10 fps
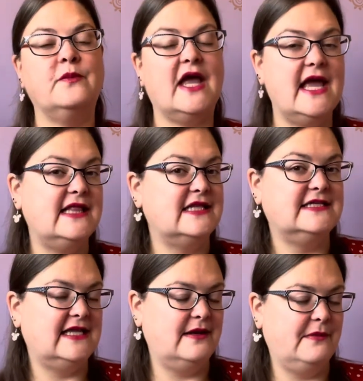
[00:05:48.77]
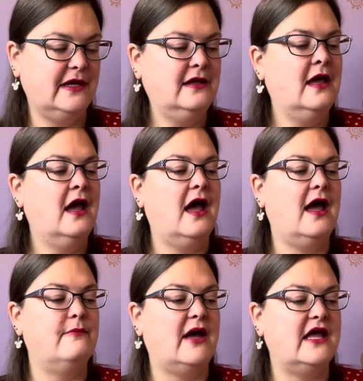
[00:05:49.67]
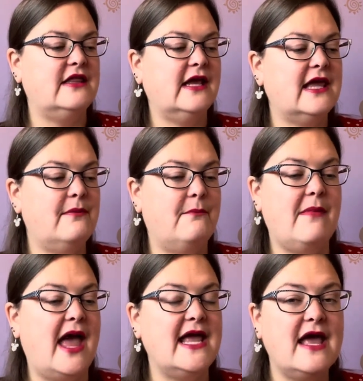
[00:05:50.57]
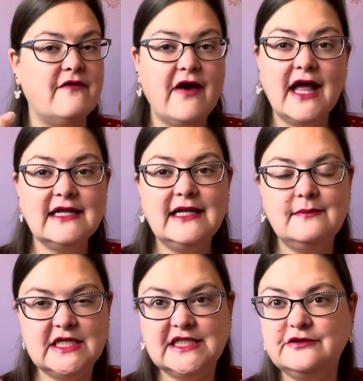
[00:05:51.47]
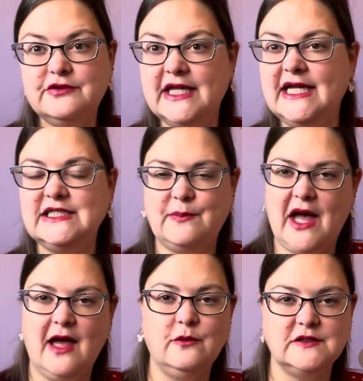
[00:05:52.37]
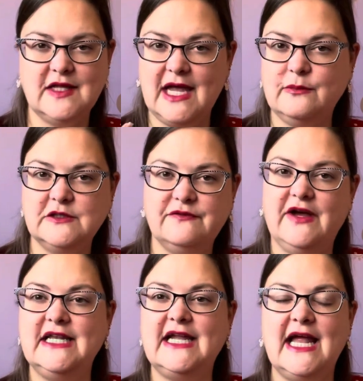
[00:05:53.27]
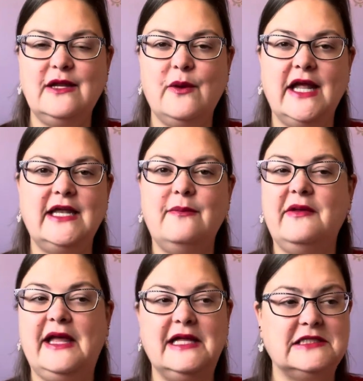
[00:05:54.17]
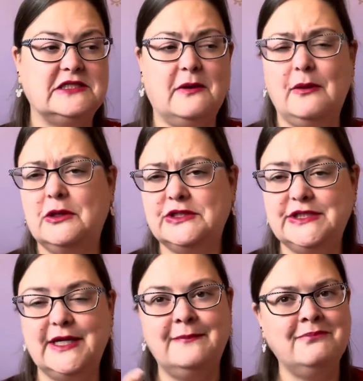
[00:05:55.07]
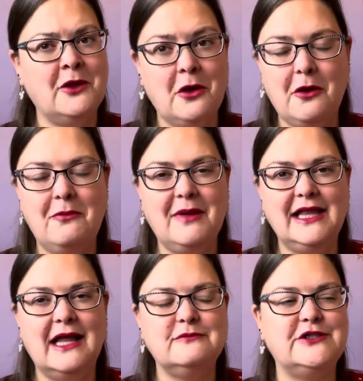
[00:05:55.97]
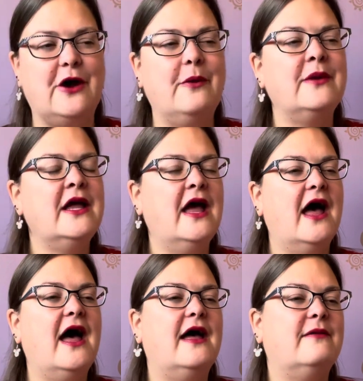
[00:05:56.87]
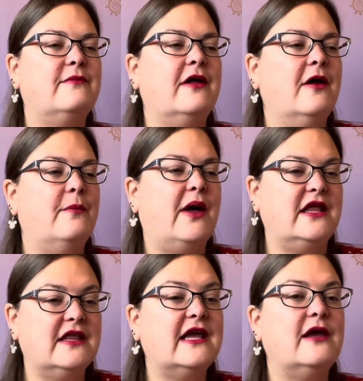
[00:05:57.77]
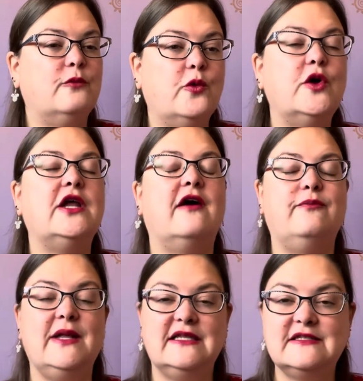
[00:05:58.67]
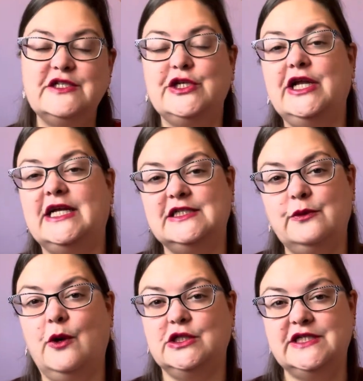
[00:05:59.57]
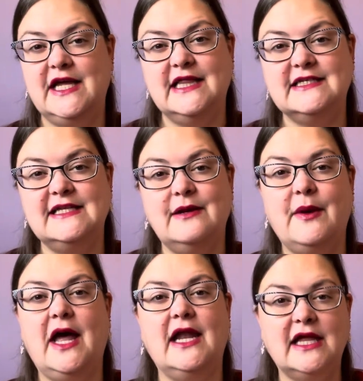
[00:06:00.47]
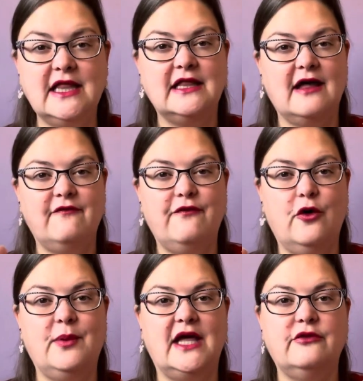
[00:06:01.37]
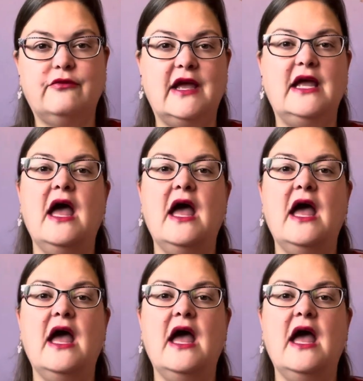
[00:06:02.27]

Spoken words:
in the cinema. I think it may have had a limited release, but I wasn't able to find it anywhere near me, and so I watched it on my laptop. But I think it would have been stunning to watch it in the cinema, and I think that 4x3